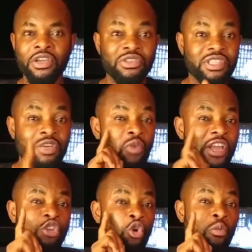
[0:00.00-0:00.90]
You see,
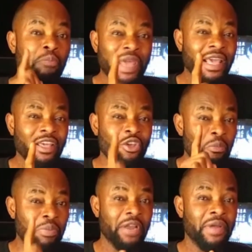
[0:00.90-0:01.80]
when you obey
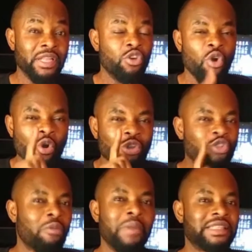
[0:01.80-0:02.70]
your parents,
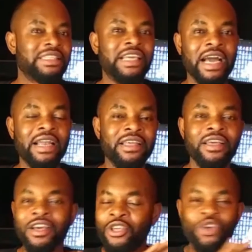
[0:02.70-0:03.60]

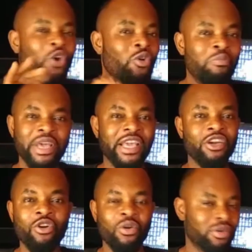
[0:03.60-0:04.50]
automatically you're
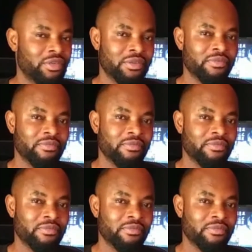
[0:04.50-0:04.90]
obeying God.